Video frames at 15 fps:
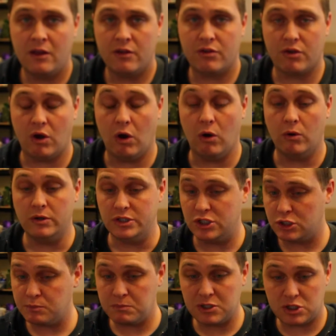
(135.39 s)
so
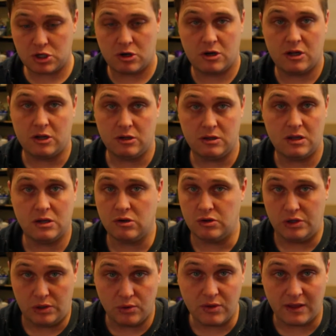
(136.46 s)
just be sure that you're
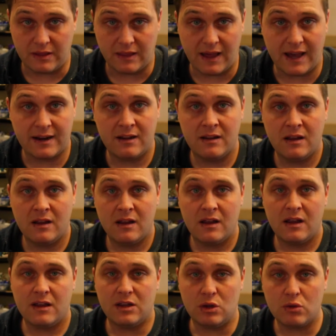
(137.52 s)
using that.
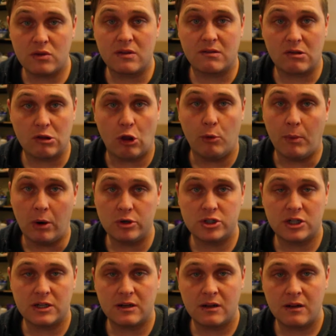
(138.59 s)
Use the slow
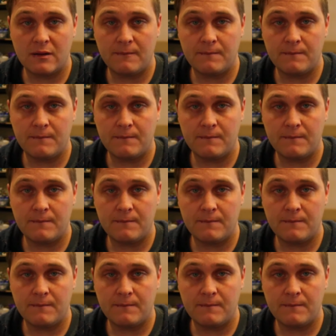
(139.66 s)
motion